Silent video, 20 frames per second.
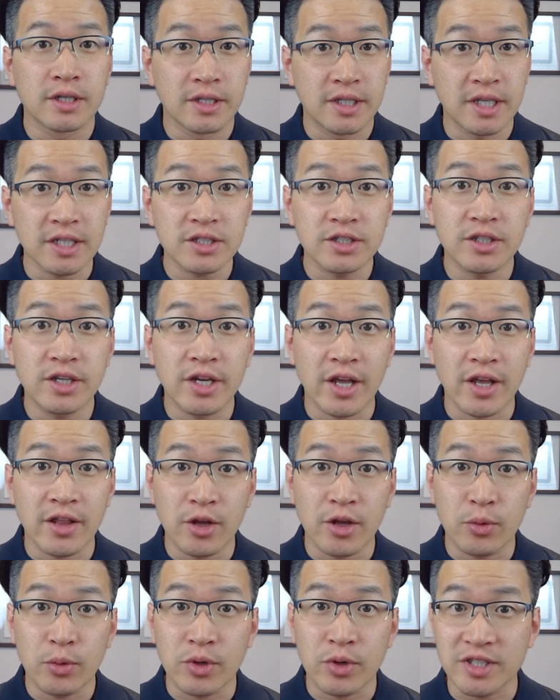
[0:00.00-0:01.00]
Yesterday,
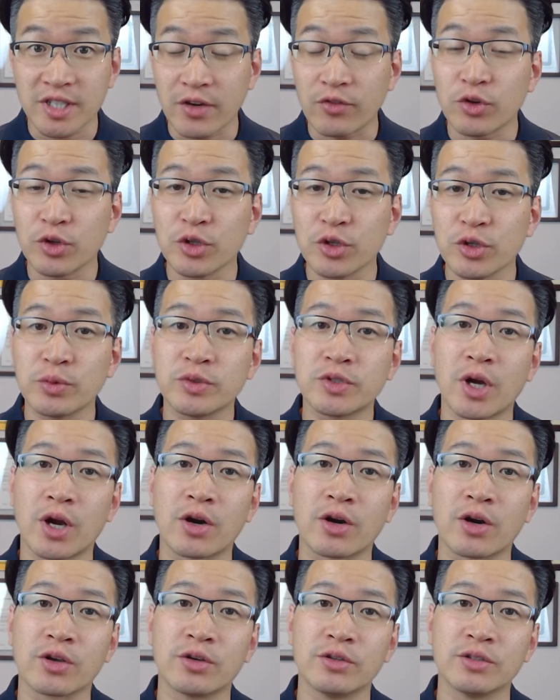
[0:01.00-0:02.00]
there were several news
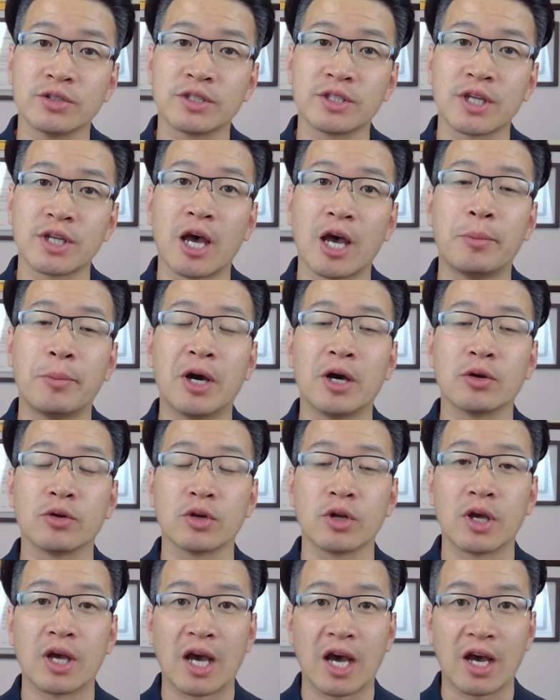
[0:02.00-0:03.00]
articles
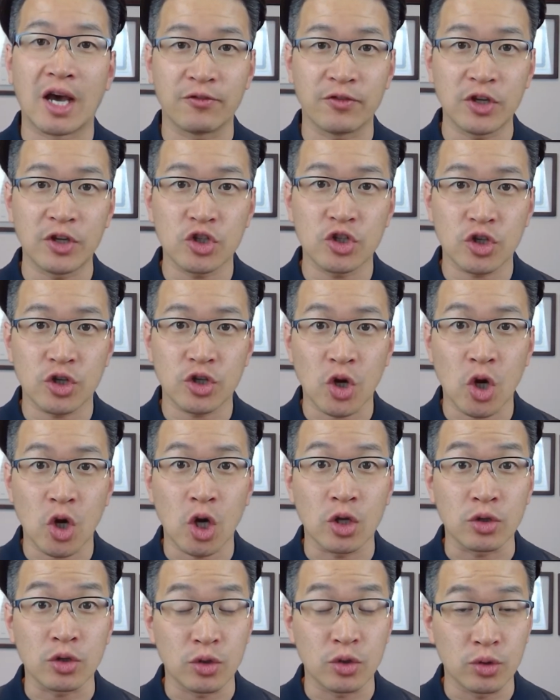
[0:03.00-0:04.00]
about a feature
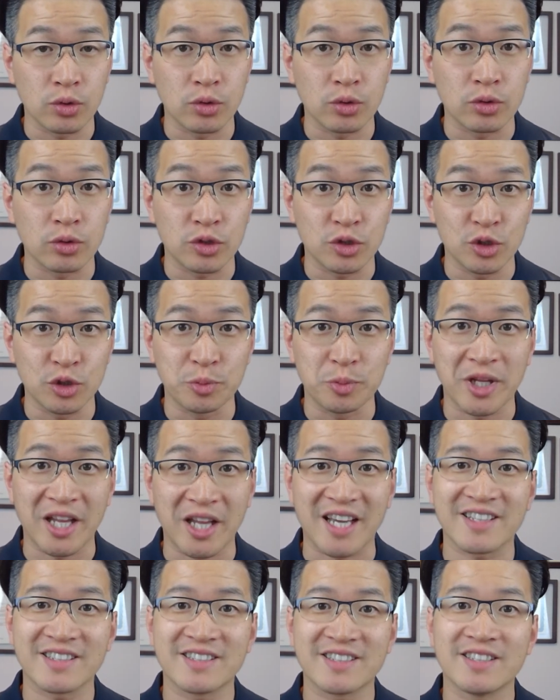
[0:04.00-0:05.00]
called Google
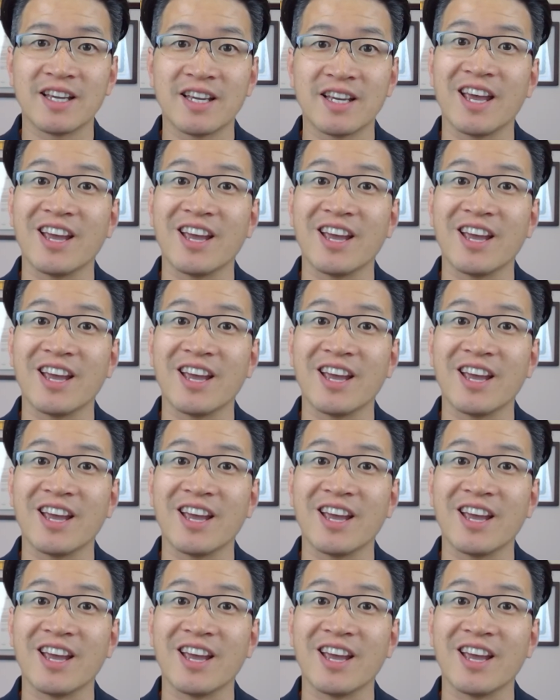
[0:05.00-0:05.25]
Duplex.